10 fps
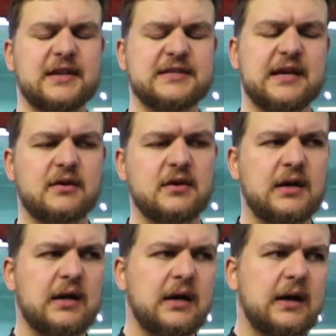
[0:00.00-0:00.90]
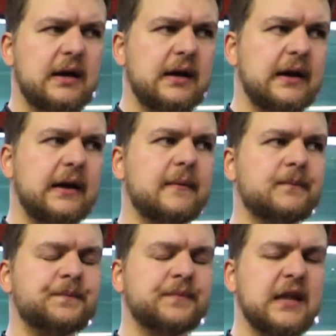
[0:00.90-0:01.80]
big tail.
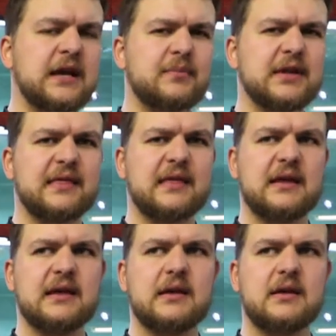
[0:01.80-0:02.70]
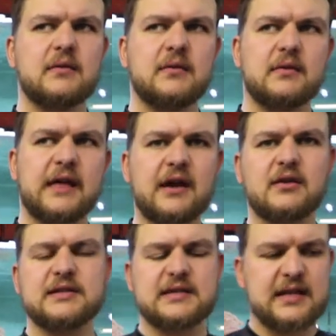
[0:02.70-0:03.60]
But the
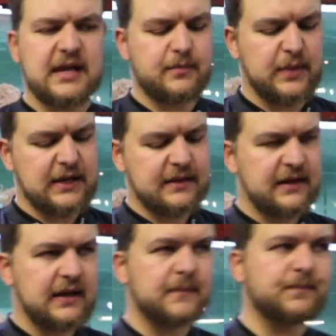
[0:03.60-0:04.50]
adults, as they get bigger, they